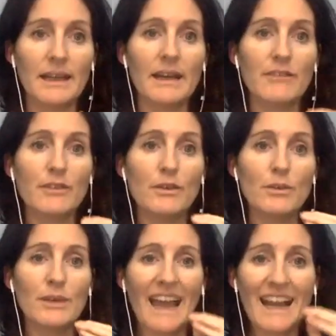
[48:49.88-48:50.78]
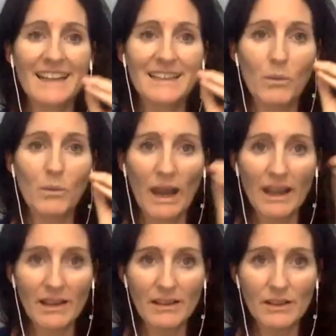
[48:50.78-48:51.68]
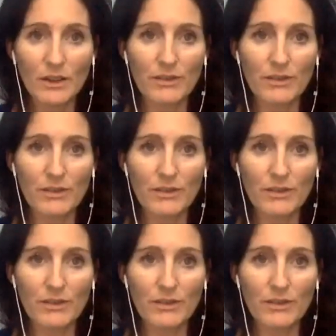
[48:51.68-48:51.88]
if you react while you're